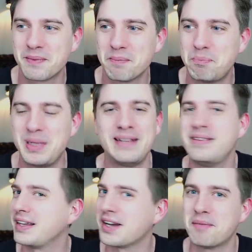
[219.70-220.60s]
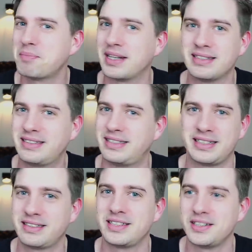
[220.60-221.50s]
Beating up on a
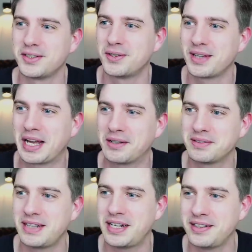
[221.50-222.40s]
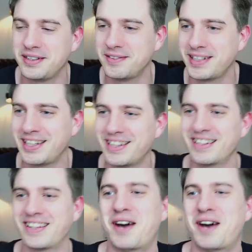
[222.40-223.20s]
16-year-old. How dare you, TheMainManSWE?